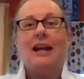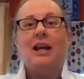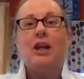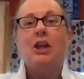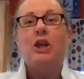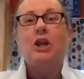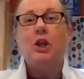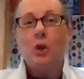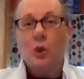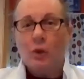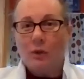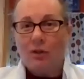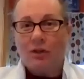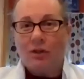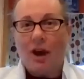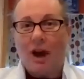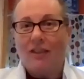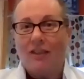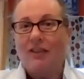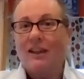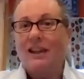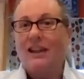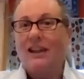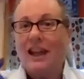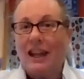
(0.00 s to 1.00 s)
You thought
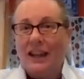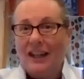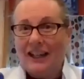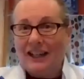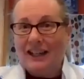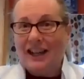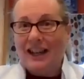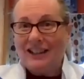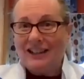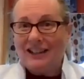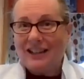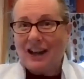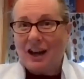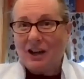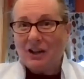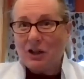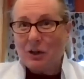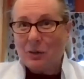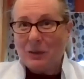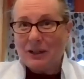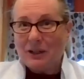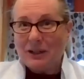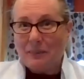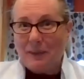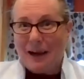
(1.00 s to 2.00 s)
the kidney dissection
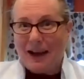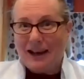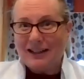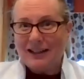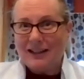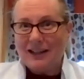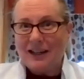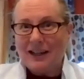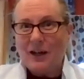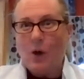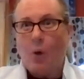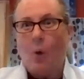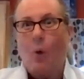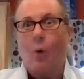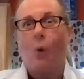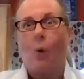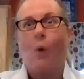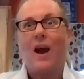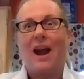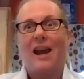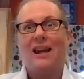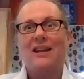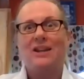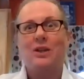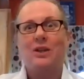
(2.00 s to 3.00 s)
was amazing.
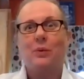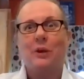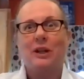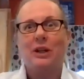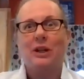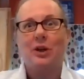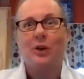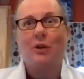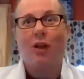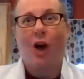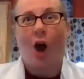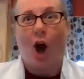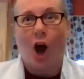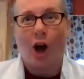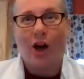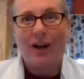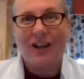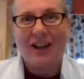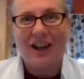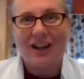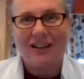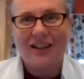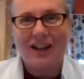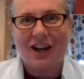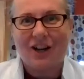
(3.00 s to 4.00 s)
Wait till we do the heart
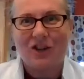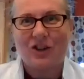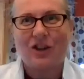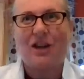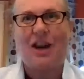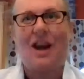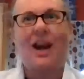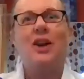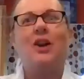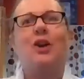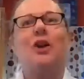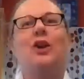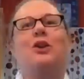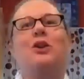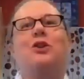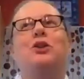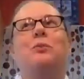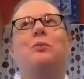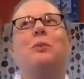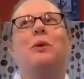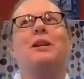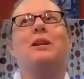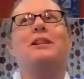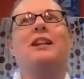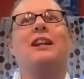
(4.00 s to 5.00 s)
dissection. I know you're
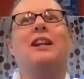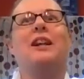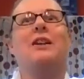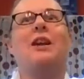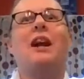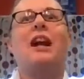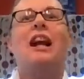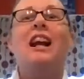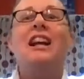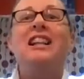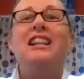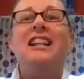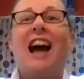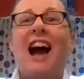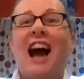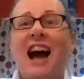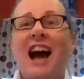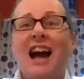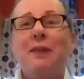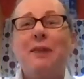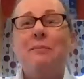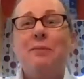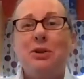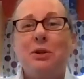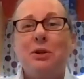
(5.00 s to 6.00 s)
super excited because
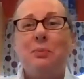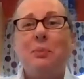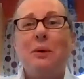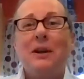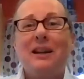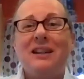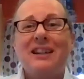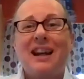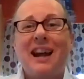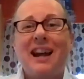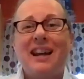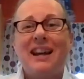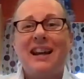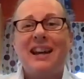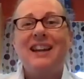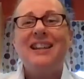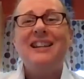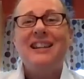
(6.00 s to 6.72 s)
I'm super excited.